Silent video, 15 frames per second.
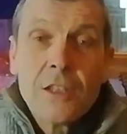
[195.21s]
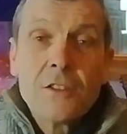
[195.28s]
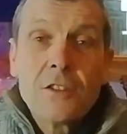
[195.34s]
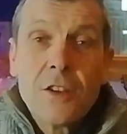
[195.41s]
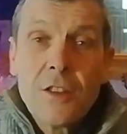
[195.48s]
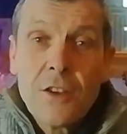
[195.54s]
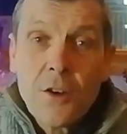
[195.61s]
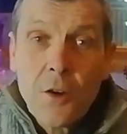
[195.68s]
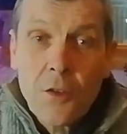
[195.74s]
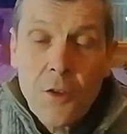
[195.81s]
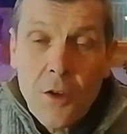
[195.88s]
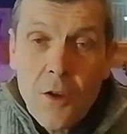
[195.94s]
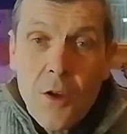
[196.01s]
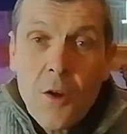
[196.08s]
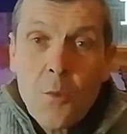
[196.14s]
to the
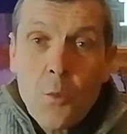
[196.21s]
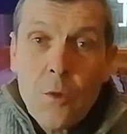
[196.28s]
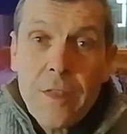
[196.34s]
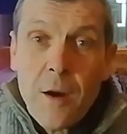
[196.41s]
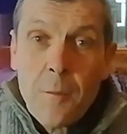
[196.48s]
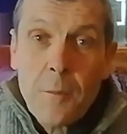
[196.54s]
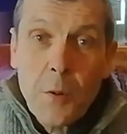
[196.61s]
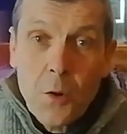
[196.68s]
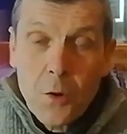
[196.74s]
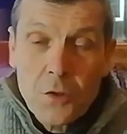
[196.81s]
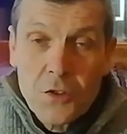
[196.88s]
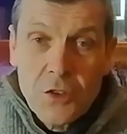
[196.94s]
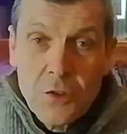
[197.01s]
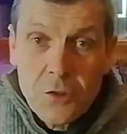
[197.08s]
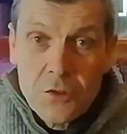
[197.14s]
other without
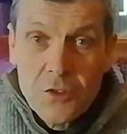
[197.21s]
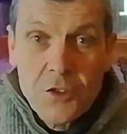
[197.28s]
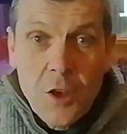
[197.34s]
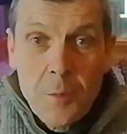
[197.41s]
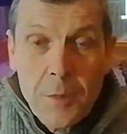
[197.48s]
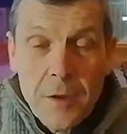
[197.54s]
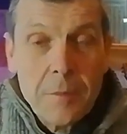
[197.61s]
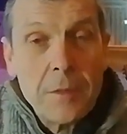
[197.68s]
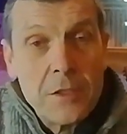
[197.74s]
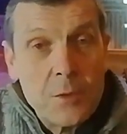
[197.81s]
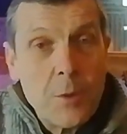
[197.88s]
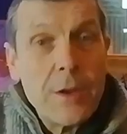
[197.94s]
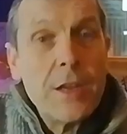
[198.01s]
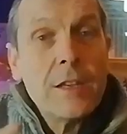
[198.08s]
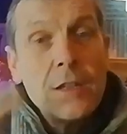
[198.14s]
pausing or stopping in
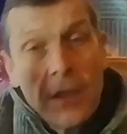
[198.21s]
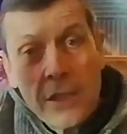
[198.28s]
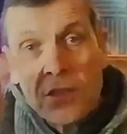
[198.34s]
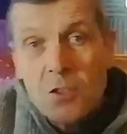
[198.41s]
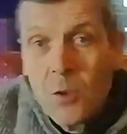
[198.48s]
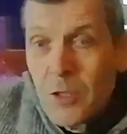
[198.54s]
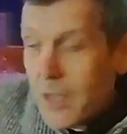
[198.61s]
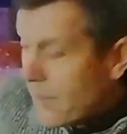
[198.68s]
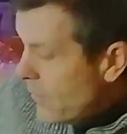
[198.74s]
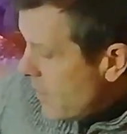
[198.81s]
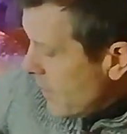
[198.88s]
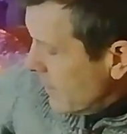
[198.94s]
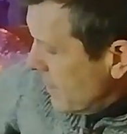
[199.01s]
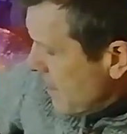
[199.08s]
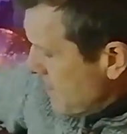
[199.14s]
between. So I'll give you an
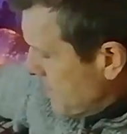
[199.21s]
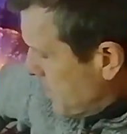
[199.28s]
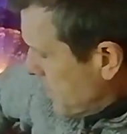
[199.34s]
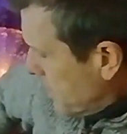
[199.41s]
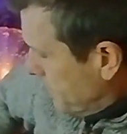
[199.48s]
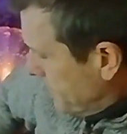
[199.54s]
example.